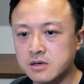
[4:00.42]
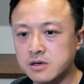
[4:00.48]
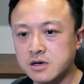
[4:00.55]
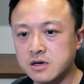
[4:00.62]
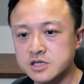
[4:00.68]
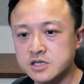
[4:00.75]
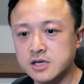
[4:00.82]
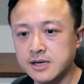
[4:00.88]

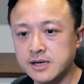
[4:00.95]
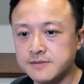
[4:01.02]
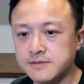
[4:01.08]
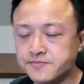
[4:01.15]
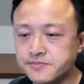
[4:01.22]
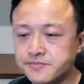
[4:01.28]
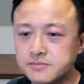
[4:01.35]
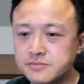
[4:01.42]
shut down.
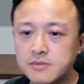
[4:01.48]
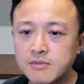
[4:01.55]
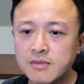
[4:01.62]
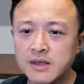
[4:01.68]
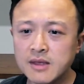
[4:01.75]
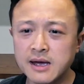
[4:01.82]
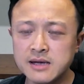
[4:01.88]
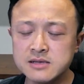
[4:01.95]

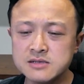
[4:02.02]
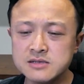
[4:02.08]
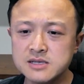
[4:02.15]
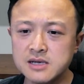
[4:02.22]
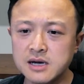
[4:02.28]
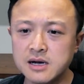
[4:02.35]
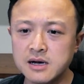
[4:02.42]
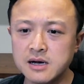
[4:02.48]
And
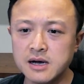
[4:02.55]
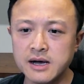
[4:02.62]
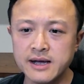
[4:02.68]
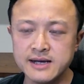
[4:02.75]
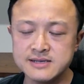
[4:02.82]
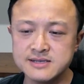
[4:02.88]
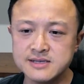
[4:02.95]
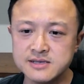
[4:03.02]
I,
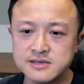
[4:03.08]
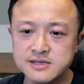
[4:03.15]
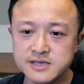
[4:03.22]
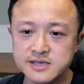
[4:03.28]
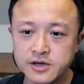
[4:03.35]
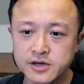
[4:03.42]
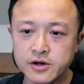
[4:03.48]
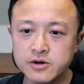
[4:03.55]
as the
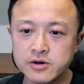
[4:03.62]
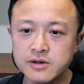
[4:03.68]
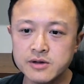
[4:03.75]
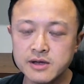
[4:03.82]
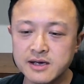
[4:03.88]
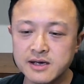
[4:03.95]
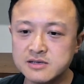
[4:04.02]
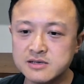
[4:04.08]
CEO,
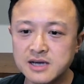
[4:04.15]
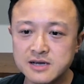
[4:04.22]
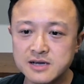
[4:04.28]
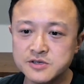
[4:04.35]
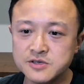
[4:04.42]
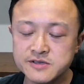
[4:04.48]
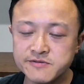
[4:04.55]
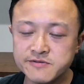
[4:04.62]
get
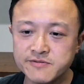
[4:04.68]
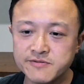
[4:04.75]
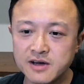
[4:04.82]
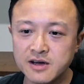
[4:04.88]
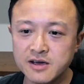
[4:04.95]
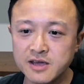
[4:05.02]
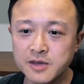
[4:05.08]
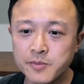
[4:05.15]
hundreds of
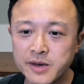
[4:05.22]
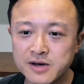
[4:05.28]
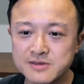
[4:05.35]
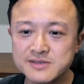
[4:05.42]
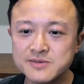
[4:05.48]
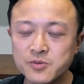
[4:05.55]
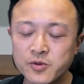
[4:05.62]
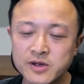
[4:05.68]

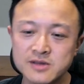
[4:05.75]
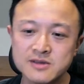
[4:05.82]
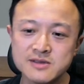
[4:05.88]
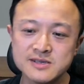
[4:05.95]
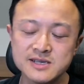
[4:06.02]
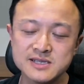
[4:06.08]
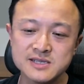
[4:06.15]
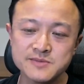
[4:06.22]
emails when the
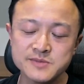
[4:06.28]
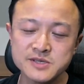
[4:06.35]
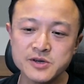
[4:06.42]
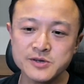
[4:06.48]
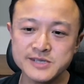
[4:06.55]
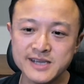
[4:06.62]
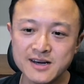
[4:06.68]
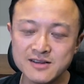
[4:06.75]
systems go
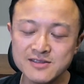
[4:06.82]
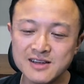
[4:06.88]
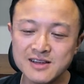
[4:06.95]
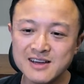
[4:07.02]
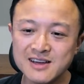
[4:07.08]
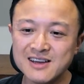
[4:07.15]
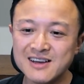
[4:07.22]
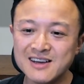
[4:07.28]
down,
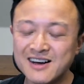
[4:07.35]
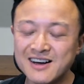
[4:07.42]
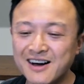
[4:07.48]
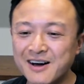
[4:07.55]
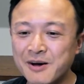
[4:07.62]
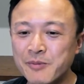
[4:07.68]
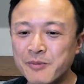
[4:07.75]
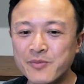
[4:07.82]

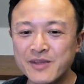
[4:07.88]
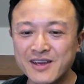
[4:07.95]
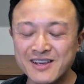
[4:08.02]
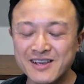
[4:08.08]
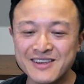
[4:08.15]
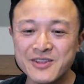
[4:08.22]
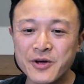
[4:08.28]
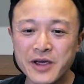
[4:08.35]

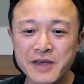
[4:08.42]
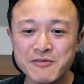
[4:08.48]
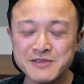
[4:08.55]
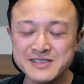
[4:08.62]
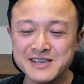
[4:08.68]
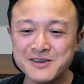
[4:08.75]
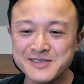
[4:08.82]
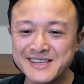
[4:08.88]
every
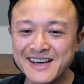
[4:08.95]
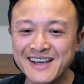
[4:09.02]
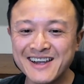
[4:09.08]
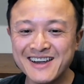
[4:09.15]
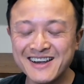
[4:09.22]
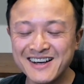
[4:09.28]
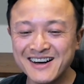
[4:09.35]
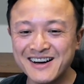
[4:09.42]
single
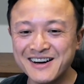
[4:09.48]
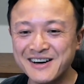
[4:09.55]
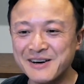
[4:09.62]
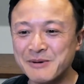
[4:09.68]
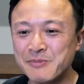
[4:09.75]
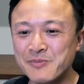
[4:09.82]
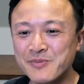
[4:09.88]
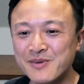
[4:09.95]
day.
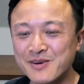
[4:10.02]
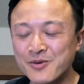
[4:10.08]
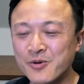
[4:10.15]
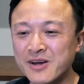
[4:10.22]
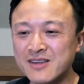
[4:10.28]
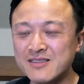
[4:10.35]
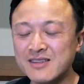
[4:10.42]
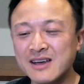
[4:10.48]

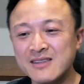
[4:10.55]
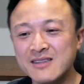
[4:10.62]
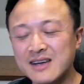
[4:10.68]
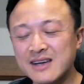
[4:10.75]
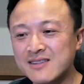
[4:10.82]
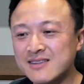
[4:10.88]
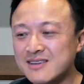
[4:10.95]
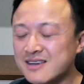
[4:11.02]

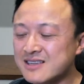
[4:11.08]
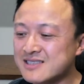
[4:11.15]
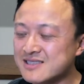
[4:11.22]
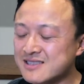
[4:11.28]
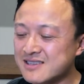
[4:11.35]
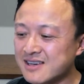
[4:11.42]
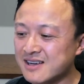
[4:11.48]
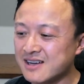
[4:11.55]
And
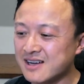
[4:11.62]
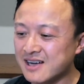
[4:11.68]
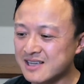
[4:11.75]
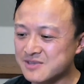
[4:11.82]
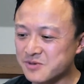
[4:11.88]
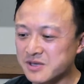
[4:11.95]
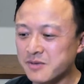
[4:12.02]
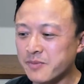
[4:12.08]

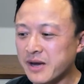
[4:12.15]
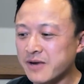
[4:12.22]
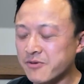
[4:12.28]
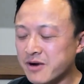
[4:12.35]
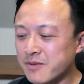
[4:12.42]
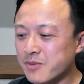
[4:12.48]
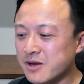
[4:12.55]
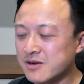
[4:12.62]
it's really bad,
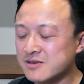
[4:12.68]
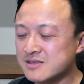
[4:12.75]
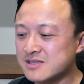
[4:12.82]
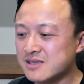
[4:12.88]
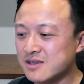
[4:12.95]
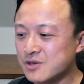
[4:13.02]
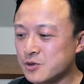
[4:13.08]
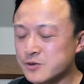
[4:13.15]
right?
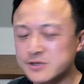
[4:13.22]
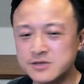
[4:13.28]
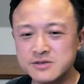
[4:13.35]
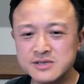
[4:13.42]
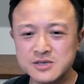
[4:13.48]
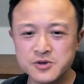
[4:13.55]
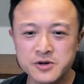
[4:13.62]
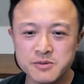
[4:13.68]
Because
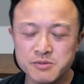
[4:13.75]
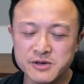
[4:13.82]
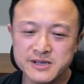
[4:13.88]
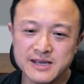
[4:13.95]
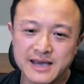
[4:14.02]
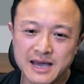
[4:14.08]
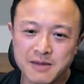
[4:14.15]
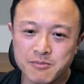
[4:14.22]
users are trying to play the
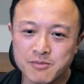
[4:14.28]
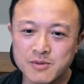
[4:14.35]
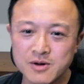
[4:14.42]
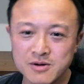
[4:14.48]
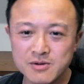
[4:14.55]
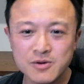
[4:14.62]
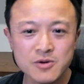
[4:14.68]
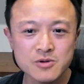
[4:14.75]
game.
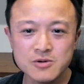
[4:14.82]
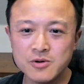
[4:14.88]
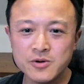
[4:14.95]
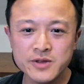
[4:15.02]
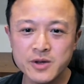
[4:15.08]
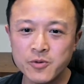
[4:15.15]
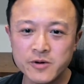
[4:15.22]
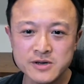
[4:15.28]
All
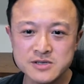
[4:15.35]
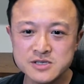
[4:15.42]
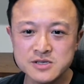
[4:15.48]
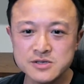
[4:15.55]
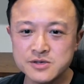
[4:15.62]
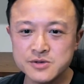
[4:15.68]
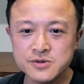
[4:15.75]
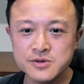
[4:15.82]
they wanted to
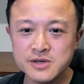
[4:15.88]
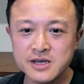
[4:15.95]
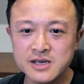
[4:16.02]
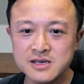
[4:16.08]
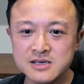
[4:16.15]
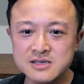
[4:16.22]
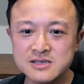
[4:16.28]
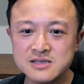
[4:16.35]
do
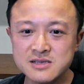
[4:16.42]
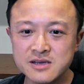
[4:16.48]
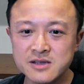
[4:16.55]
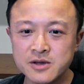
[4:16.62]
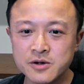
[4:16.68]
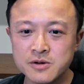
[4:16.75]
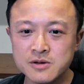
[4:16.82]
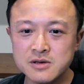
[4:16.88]
is,
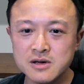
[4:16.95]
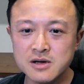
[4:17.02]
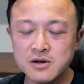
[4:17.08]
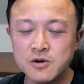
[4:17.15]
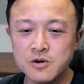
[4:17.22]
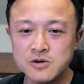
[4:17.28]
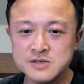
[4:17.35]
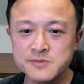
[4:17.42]

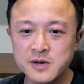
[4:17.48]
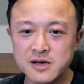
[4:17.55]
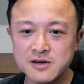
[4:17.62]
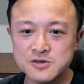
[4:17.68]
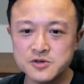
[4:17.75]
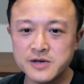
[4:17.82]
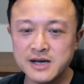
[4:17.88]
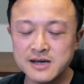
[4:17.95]
call a smart
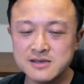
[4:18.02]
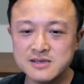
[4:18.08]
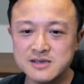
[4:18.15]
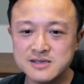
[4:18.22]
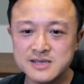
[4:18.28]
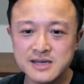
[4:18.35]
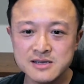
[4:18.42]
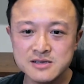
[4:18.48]
contract,
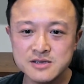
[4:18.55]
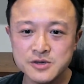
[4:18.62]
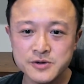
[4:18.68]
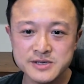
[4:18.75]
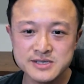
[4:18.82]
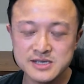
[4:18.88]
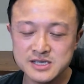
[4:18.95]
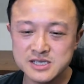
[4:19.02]
send
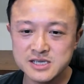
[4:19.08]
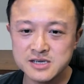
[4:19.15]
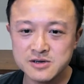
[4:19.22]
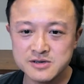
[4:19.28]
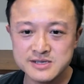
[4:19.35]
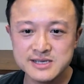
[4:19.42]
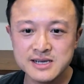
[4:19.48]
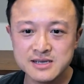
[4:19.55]
USDT or
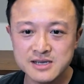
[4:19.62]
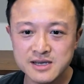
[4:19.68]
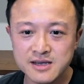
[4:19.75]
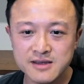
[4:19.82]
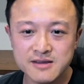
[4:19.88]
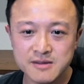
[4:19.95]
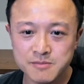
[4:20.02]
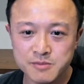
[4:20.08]
send
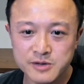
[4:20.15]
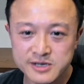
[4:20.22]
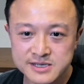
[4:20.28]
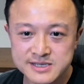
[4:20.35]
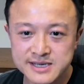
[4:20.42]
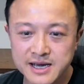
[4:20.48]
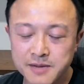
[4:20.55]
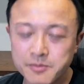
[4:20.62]
ETH and play
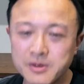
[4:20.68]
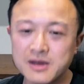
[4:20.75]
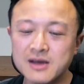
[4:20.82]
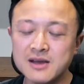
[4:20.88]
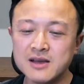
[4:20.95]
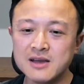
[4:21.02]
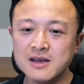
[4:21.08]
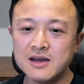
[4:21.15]
this game.
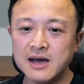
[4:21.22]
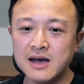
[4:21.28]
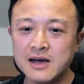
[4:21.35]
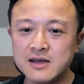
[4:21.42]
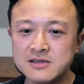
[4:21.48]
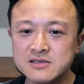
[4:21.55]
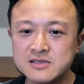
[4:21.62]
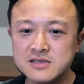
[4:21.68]

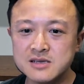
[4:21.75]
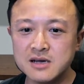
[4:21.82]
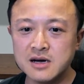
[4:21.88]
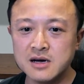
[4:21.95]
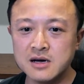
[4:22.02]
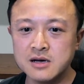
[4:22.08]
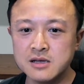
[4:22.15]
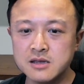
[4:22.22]
And
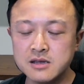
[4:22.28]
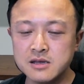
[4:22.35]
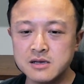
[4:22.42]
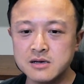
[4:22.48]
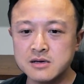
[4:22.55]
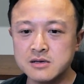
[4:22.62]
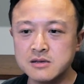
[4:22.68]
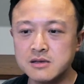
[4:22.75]

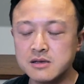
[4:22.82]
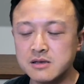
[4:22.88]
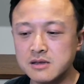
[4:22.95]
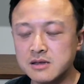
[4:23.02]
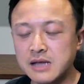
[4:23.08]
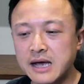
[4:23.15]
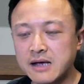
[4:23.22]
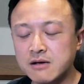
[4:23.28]
the
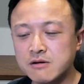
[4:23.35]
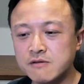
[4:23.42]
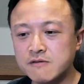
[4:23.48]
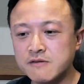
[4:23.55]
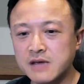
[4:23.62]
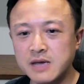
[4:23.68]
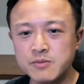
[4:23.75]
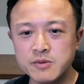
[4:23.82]
lack of
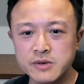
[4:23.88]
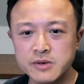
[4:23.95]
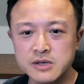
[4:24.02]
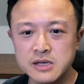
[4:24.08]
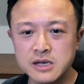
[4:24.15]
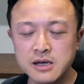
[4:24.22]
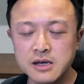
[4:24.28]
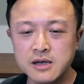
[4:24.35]

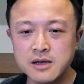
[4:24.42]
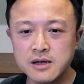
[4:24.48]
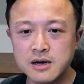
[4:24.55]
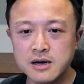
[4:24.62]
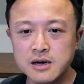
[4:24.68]
capability